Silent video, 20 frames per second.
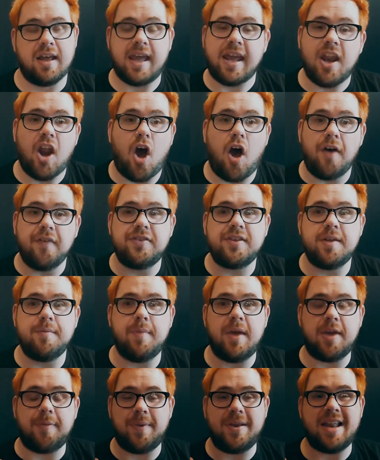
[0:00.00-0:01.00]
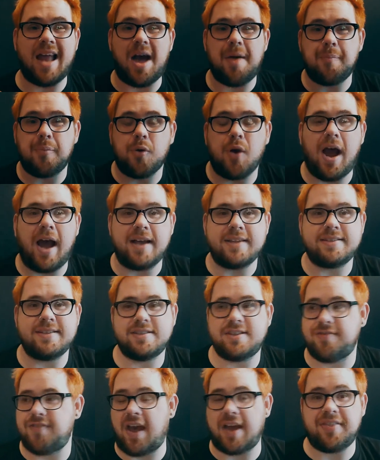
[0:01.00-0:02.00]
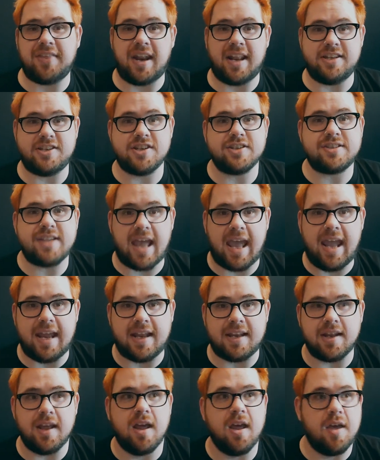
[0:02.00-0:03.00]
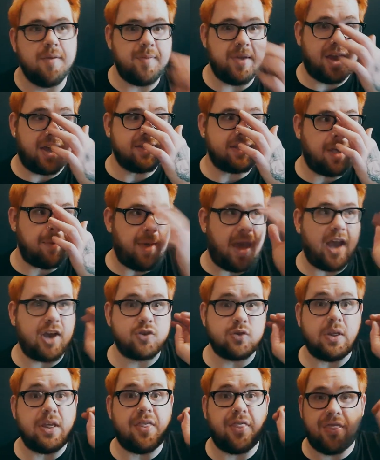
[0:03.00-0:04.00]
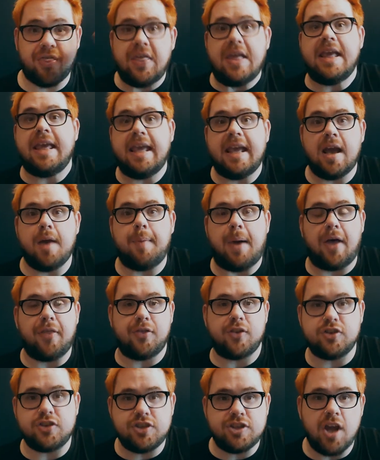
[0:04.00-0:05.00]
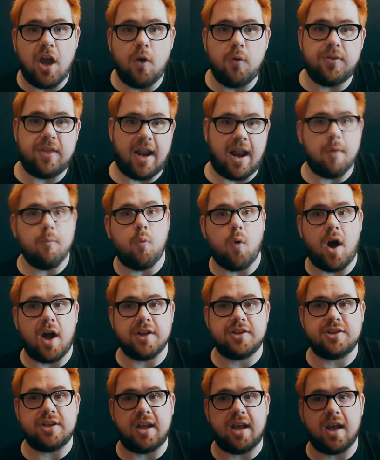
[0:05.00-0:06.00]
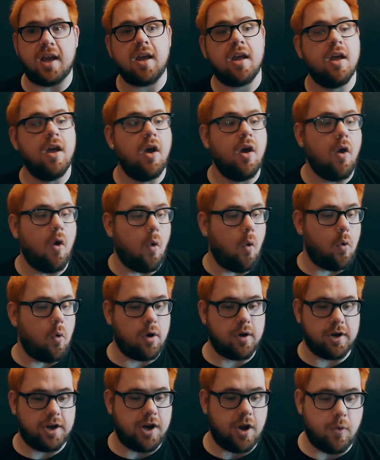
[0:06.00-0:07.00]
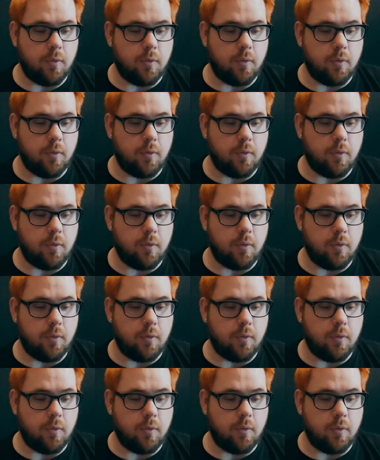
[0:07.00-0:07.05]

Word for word: can often make me not process the fact that I just ate, because I'm actually thinking about the show that I'm watching. Or, you